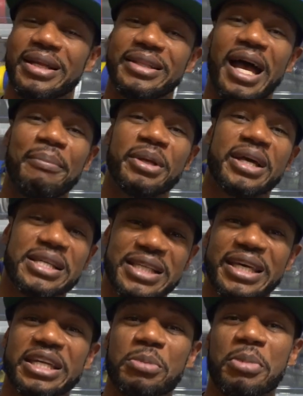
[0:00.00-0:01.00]
Not because
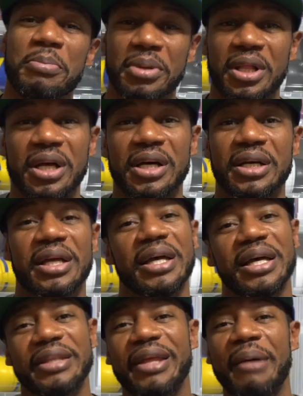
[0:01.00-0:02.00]
I hit up a plug,
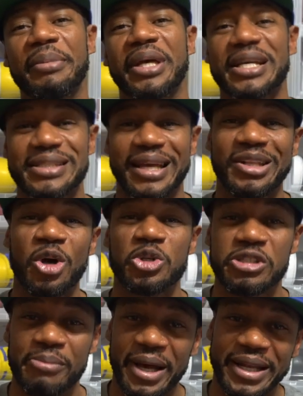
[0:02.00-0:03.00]
not because I know
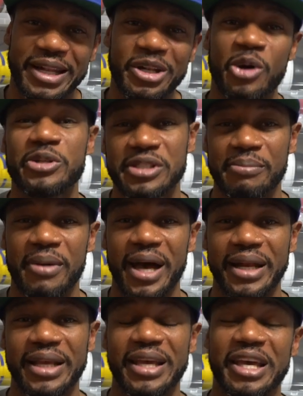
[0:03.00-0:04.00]
somebody that knows
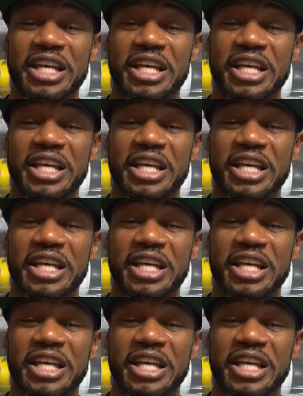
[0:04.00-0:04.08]
somebody.